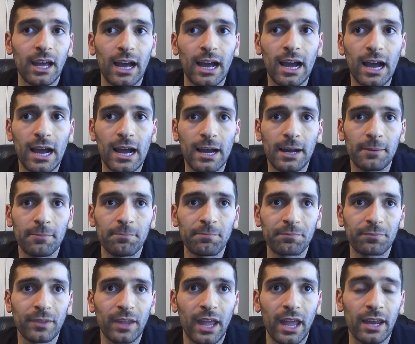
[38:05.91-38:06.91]

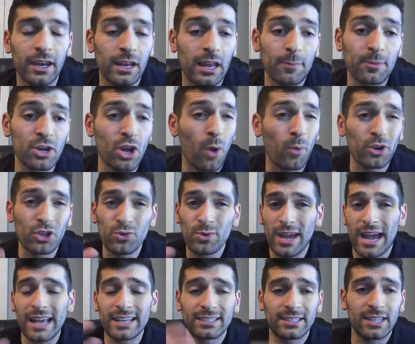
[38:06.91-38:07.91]
And let me know what you
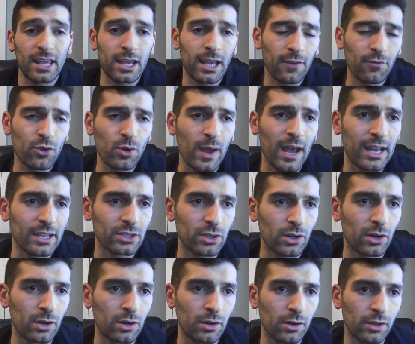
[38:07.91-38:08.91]
guys think if you guys
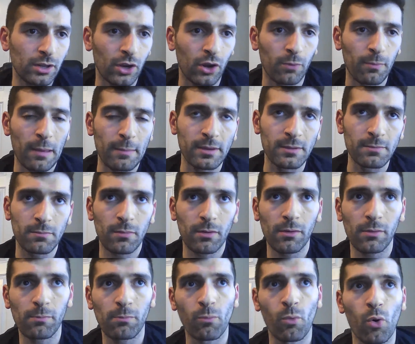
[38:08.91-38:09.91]
are, maybe
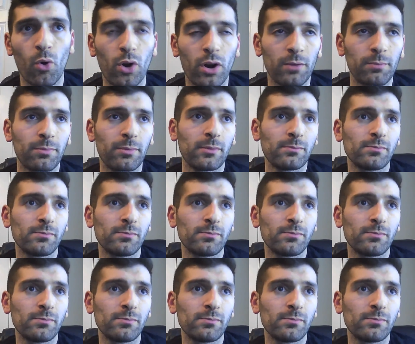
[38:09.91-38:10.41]
more